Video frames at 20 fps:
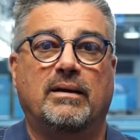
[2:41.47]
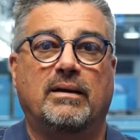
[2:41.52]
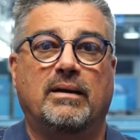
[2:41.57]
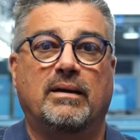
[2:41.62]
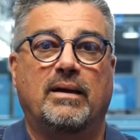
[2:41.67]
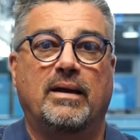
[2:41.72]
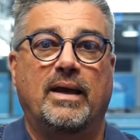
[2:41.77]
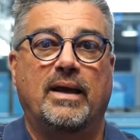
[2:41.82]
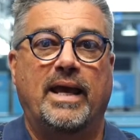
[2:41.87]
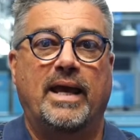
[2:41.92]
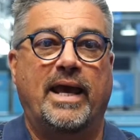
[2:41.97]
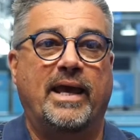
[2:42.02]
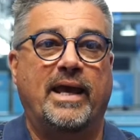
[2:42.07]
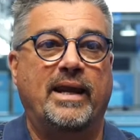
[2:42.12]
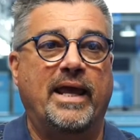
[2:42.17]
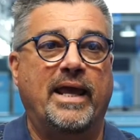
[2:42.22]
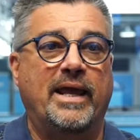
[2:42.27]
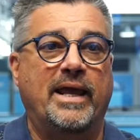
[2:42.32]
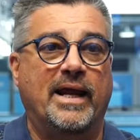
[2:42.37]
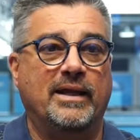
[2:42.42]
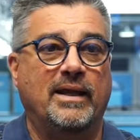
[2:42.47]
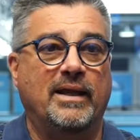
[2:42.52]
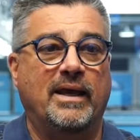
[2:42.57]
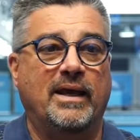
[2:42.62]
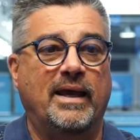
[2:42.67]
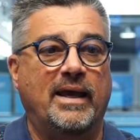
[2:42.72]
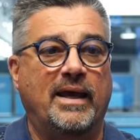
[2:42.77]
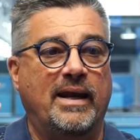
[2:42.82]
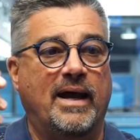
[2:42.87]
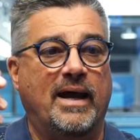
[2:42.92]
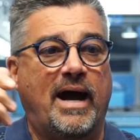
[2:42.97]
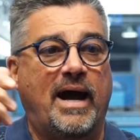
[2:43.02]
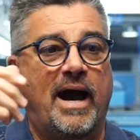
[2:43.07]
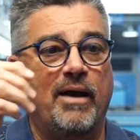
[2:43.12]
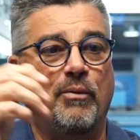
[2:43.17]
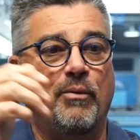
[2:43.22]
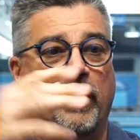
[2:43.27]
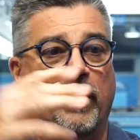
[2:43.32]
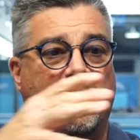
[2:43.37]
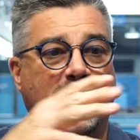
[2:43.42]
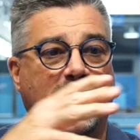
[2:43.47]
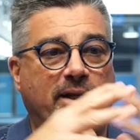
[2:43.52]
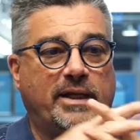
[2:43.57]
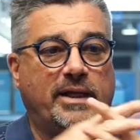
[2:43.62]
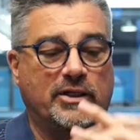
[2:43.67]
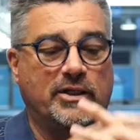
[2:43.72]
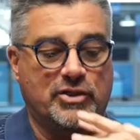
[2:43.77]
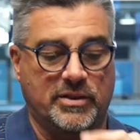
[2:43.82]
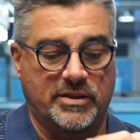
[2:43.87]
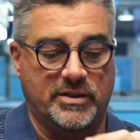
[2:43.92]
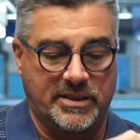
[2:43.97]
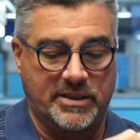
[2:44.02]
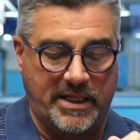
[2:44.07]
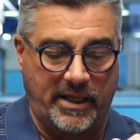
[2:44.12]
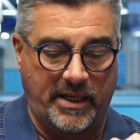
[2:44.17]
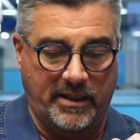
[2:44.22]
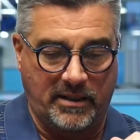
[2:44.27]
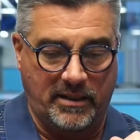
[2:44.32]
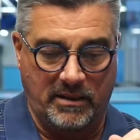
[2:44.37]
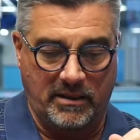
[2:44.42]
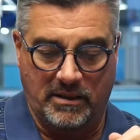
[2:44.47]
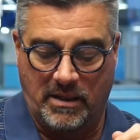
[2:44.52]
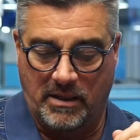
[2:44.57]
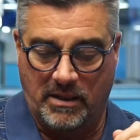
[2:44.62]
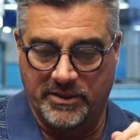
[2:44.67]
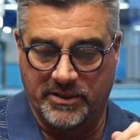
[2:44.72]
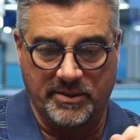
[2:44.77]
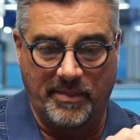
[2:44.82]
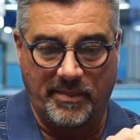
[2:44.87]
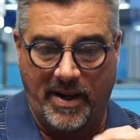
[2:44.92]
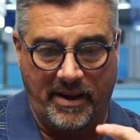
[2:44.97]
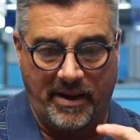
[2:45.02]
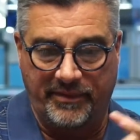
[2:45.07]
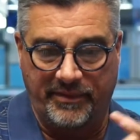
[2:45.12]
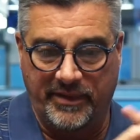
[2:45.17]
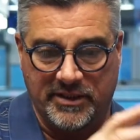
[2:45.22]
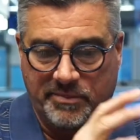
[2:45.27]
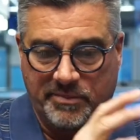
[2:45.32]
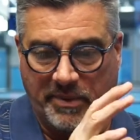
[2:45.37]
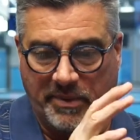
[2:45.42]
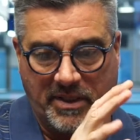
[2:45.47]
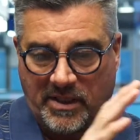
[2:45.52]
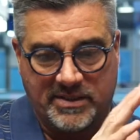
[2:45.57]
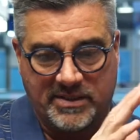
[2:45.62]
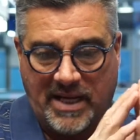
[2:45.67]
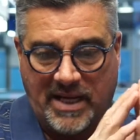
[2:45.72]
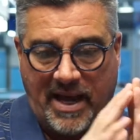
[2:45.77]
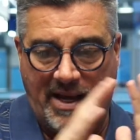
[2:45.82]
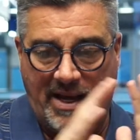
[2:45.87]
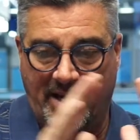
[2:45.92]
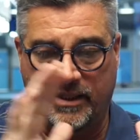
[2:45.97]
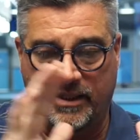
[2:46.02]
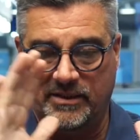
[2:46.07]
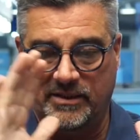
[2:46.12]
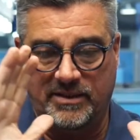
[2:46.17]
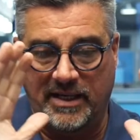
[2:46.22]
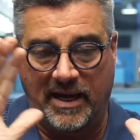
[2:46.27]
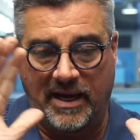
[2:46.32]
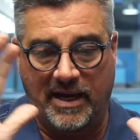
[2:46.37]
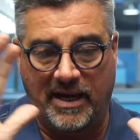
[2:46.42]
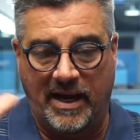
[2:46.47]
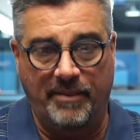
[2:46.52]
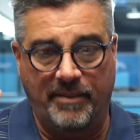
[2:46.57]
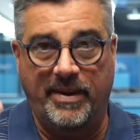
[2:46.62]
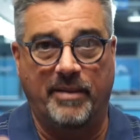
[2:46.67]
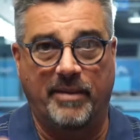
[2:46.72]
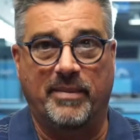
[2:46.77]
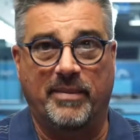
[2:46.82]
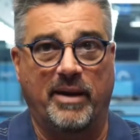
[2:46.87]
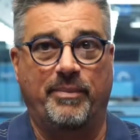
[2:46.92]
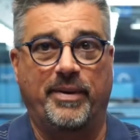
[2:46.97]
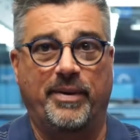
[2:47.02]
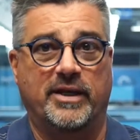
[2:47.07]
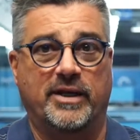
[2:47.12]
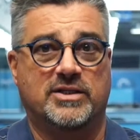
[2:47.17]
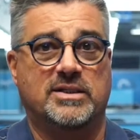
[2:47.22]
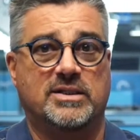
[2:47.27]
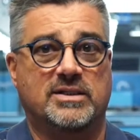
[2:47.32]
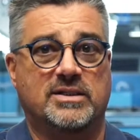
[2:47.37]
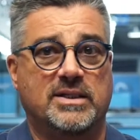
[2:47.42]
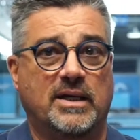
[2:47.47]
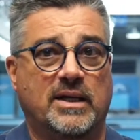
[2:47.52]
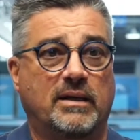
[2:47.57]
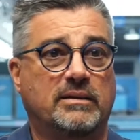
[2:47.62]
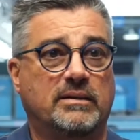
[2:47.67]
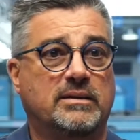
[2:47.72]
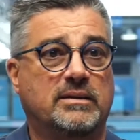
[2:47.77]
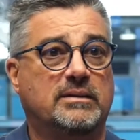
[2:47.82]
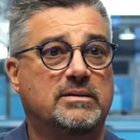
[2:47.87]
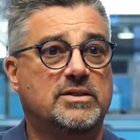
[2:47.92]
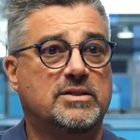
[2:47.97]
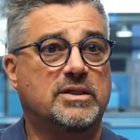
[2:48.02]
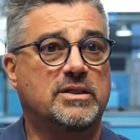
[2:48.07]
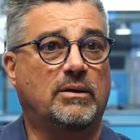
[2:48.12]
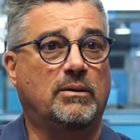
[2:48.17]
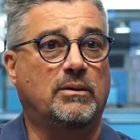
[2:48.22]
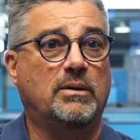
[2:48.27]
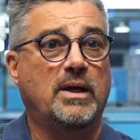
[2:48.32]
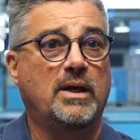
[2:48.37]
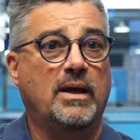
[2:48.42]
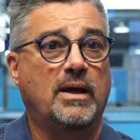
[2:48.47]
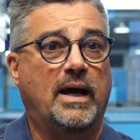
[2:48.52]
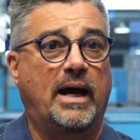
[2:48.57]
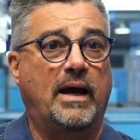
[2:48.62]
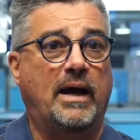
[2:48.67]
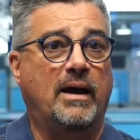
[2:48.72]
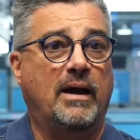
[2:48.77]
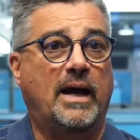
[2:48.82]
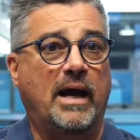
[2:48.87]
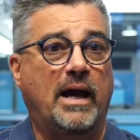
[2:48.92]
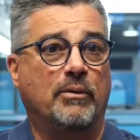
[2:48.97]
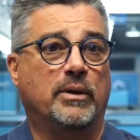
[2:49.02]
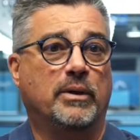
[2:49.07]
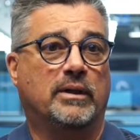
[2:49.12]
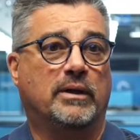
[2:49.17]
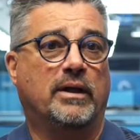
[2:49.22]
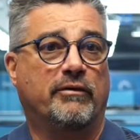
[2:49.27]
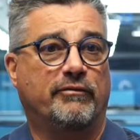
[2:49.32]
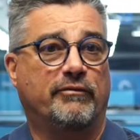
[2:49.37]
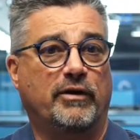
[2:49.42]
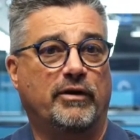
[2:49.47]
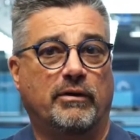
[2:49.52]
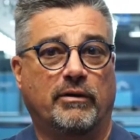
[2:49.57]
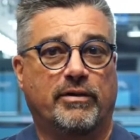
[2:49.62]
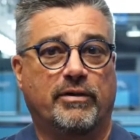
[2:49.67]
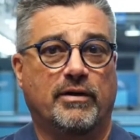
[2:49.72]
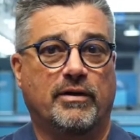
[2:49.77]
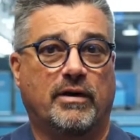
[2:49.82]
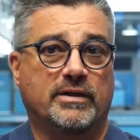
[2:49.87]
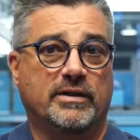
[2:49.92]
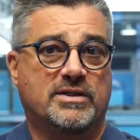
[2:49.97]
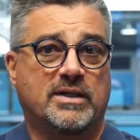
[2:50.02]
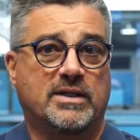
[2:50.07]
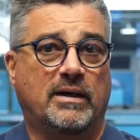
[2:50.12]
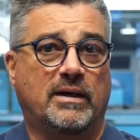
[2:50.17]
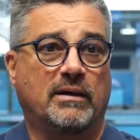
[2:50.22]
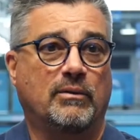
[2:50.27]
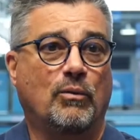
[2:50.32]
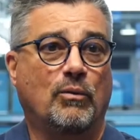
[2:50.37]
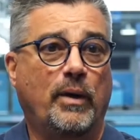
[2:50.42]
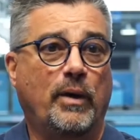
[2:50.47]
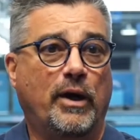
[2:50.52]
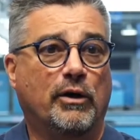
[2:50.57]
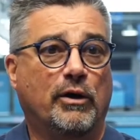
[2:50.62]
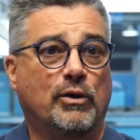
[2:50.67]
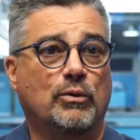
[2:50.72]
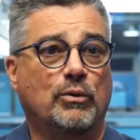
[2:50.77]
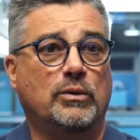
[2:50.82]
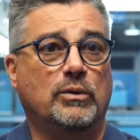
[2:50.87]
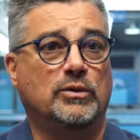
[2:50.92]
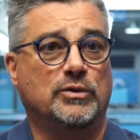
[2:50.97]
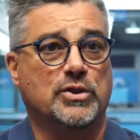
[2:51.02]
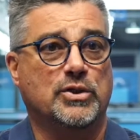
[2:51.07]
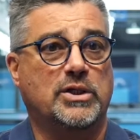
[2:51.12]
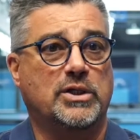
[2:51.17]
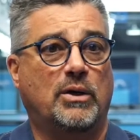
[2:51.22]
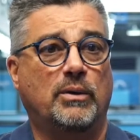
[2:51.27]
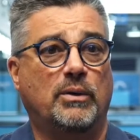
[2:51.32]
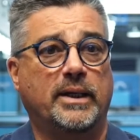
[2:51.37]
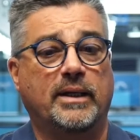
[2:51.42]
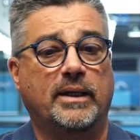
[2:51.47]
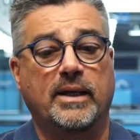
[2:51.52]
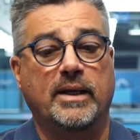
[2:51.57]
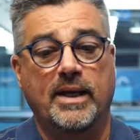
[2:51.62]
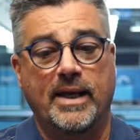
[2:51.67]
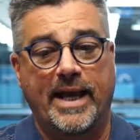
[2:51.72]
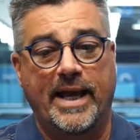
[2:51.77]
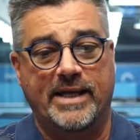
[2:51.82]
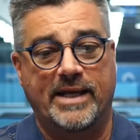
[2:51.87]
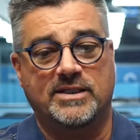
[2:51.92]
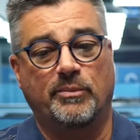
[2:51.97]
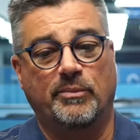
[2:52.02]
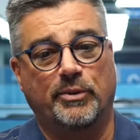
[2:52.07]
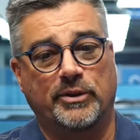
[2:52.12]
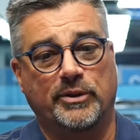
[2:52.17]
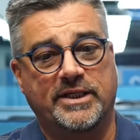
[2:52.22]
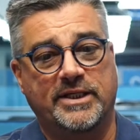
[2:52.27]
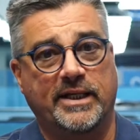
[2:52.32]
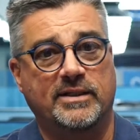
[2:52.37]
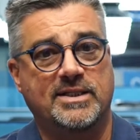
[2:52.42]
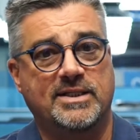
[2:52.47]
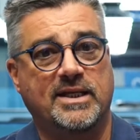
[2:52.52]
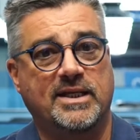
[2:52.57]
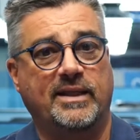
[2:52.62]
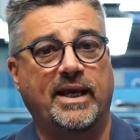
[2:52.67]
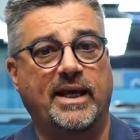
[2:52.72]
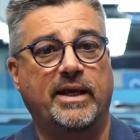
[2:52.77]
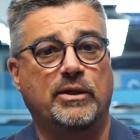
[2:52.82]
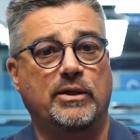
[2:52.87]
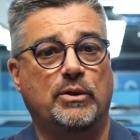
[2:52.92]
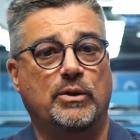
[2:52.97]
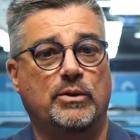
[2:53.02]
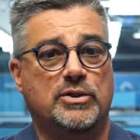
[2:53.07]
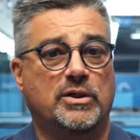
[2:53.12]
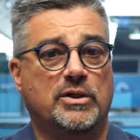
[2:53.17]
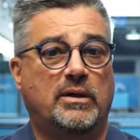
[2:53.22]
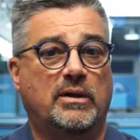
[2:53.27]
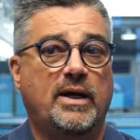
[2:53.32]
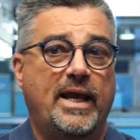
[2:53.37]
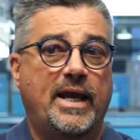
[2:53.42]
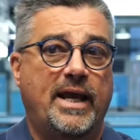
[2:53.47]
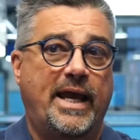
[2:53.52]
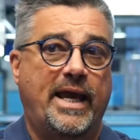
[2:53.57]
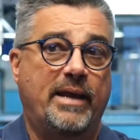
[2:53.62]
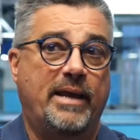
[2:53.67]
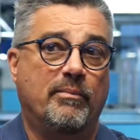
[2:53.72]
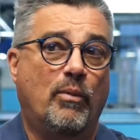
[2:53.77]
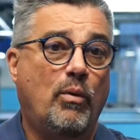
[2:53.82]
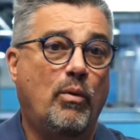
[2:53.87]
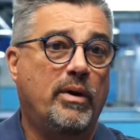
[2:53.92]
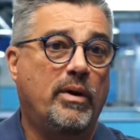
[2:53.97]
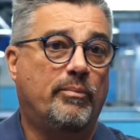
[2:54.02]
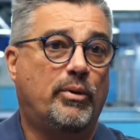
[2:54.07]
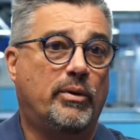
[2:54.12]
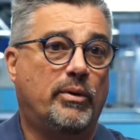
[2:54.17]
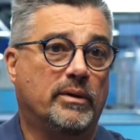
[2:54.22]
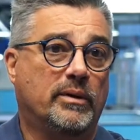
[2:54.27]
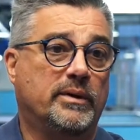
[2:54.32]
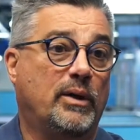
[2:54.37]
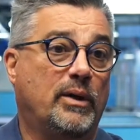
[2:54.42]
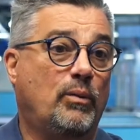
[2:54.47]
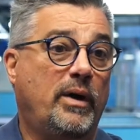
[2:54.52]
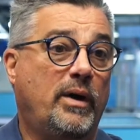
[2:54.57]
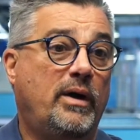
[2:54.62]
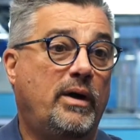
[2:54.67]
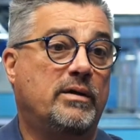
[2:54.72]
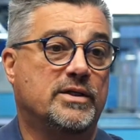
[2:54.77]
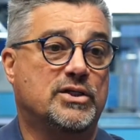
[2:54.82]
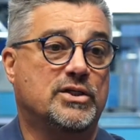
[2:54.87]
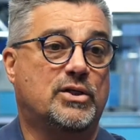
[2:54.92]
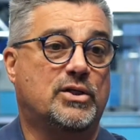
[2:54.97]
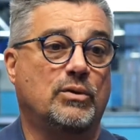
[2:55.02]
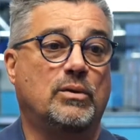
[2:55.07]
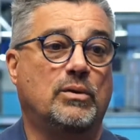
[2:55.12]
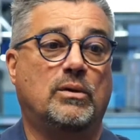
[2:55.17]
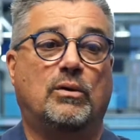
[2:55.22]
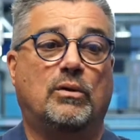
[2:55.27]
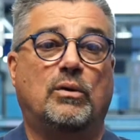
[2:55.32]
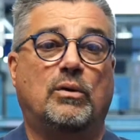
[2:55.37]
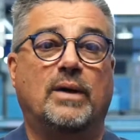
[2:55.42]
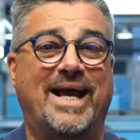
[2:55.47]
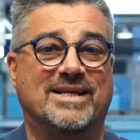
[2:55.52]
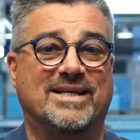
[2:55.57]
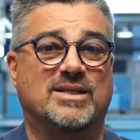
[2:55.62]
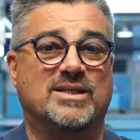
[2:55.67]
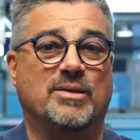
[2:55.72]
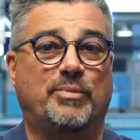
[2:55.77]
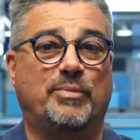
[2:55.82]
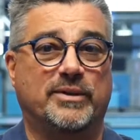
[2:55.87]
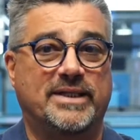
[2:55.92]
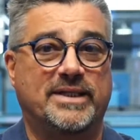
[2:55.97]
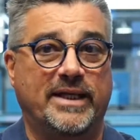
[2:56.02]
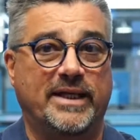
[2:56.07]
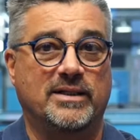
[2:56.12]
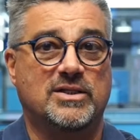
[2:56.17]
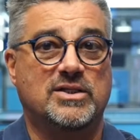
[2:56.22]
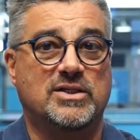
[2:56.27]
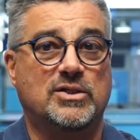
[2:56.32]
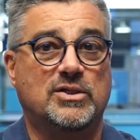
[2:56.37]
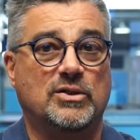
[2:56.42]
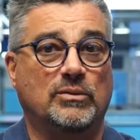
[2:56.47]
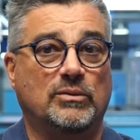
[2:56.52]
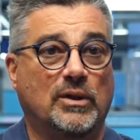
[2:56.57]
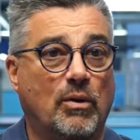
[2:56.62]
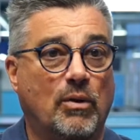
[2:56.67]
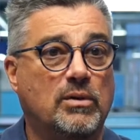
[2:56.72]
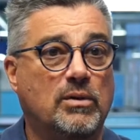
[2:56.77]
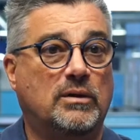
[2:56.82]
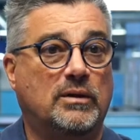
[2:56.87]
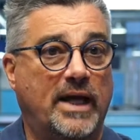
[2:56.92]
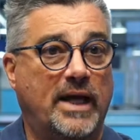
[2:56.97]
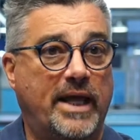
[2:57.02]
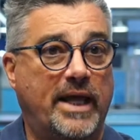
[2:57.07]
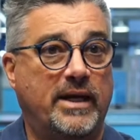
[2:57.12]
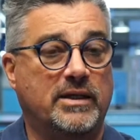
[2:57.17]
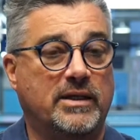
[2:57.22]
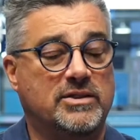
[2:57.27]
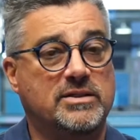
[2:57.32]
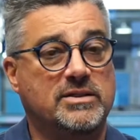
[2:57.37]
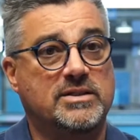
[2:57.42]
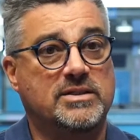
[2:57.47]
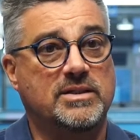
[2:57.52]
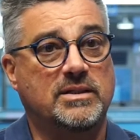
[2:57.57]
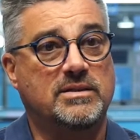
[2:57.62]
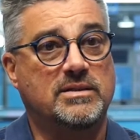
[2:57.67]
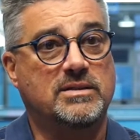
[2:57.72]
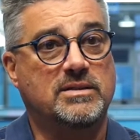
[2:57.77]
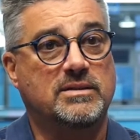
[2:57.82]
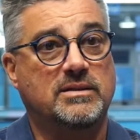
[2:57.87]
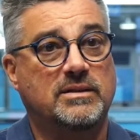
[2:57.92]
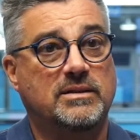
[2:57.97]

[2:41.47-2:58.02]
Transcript: Mm. And I wanted to get your take, Kasim, on this, because I'm at my patient's end. So I would love your thoughts on where Google's going as it pertains to the end user, and more importantly, where is Google as it pertains to local ad agencies?